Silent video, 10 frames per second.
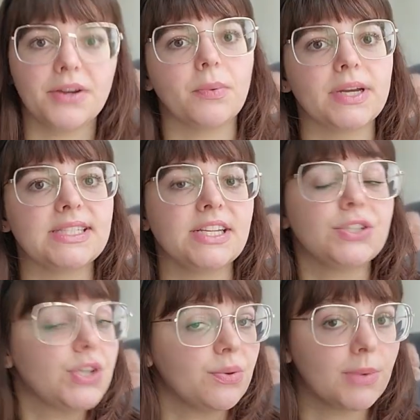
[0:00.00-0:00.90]
I don't want to say
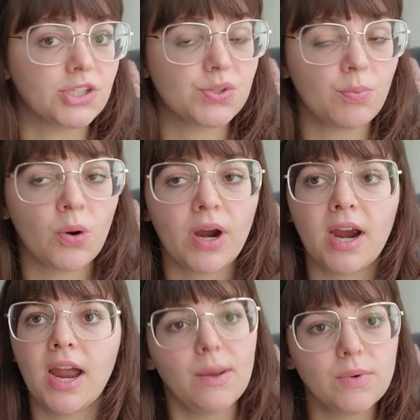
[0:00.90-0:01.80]
too much much
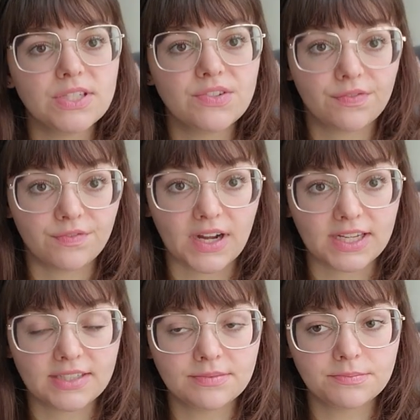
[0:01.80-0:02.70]
more. It was
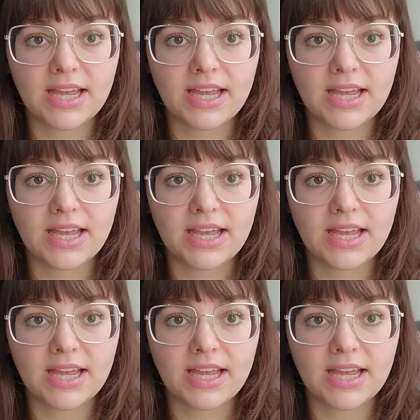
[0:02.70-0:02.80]
fun.